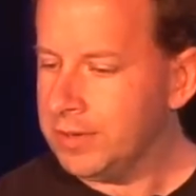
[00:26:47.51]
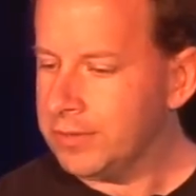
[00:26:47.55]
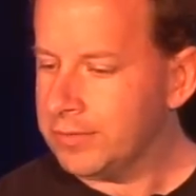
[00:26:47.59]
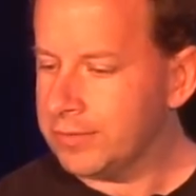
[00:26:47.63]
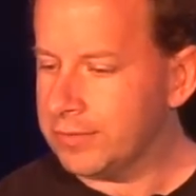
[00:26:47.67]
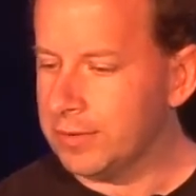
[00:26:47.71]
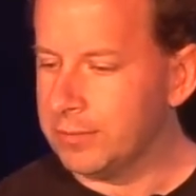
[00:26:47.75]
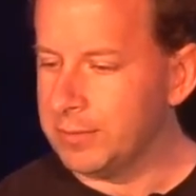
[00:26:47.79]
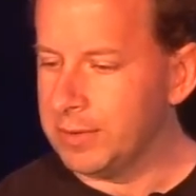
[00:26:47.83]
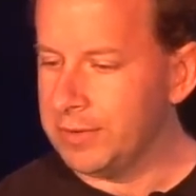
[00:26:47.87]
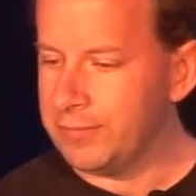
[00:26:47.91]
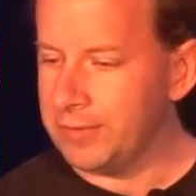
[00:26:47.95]

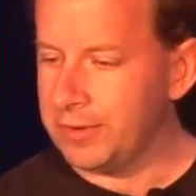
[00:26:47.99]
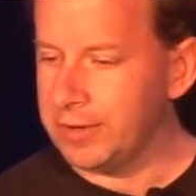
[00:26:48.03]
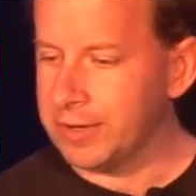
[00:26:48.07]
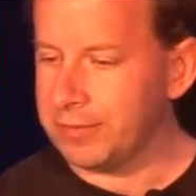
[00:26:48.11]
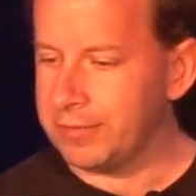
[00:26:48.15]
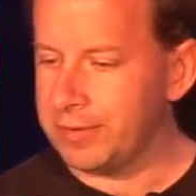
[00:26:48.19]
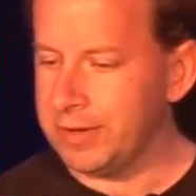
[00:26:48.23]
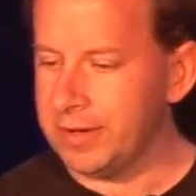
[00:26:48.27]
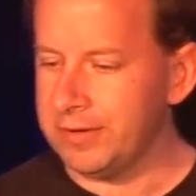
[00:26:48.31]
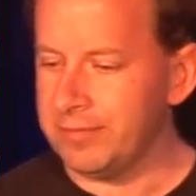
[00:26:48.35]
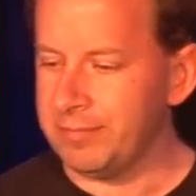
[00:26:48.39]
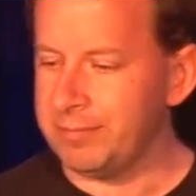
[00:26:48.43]
So we're very
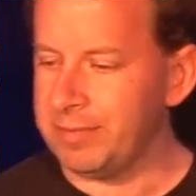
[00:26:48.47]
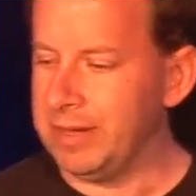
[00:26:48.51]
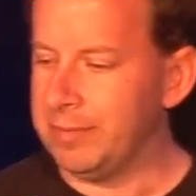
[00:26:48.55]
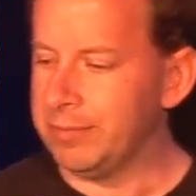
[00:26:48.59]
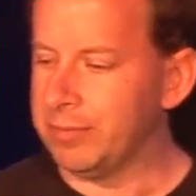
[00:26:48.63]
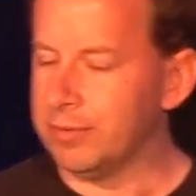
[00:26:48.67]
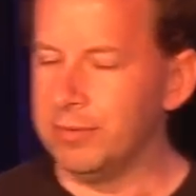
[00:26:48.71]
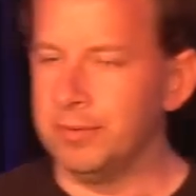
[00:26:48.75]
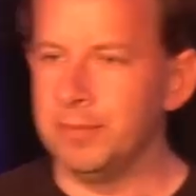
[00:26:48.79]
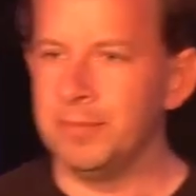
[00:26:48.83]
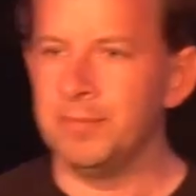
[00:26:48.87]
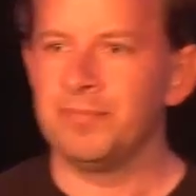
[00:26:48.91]
creative
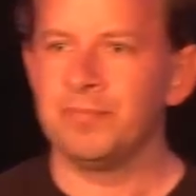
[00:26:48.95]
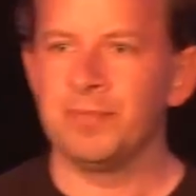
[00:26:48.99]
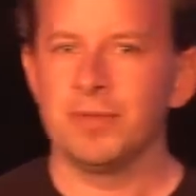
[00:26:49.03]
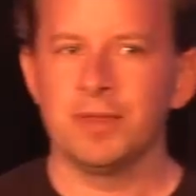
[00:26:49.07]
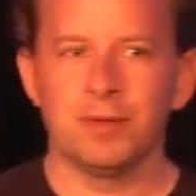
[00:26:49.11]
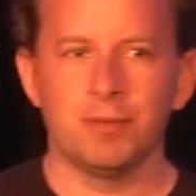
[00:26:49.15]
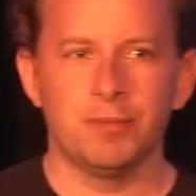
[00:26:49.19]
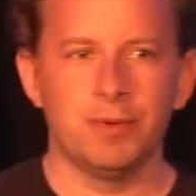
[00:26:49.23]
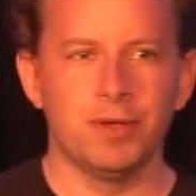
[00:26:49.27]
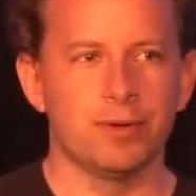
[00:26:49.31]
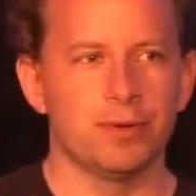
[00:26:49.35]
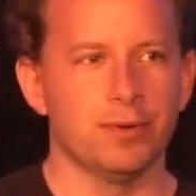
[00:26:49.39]
people.
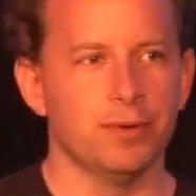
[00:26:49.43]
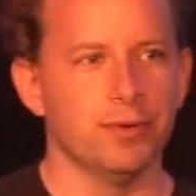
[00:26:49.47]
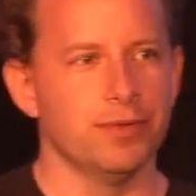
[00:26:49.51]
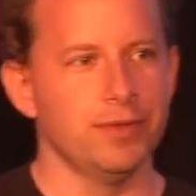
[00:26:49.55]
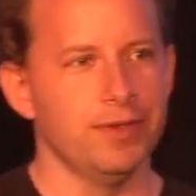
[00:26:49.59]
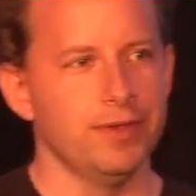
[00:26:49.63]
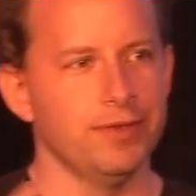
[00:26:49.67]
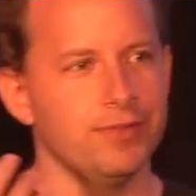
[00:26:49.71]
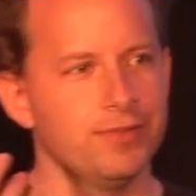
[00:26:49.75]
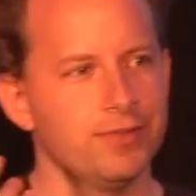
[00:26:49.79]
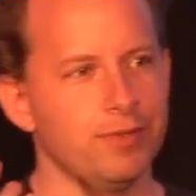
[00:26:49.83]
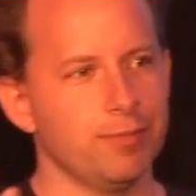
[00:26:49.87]
We call
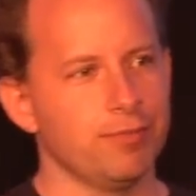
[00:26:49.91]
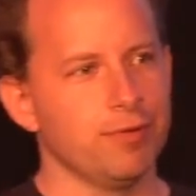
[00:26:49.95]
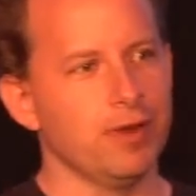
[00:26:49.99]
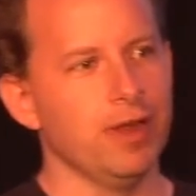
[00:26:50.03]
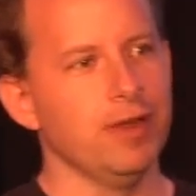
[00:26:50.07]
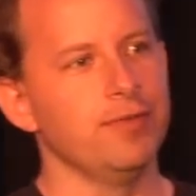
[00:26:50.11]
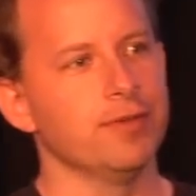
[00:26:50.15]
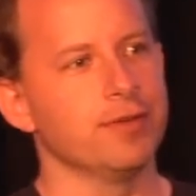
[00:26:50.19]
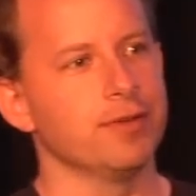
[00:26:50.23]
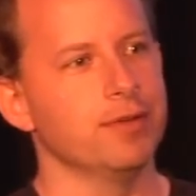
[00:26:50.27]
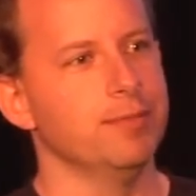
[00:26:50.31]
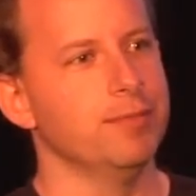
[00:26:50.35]
this the
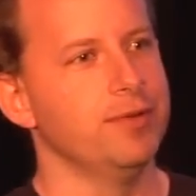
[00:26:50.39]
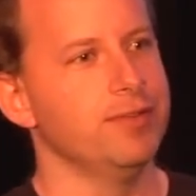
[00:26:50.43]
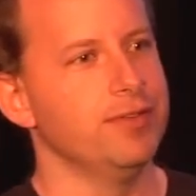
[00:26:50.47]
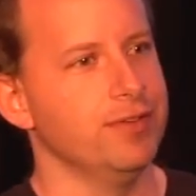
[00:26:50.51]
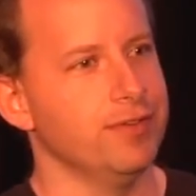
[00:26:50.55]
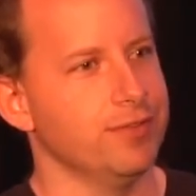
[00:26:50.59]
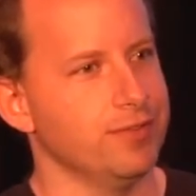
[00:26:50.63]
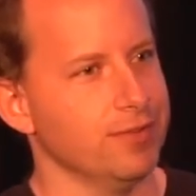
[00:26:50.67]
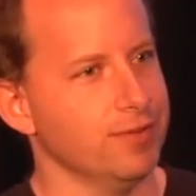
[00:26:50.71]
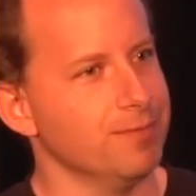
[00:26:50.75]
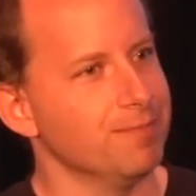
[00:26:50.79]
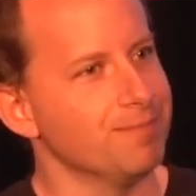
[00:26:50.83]
private
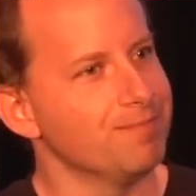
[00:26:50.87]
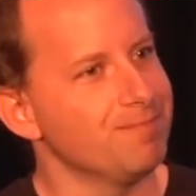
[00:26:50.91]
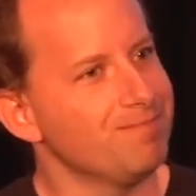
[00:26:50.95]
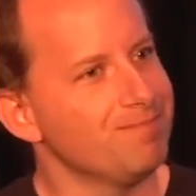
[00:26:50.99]
competition.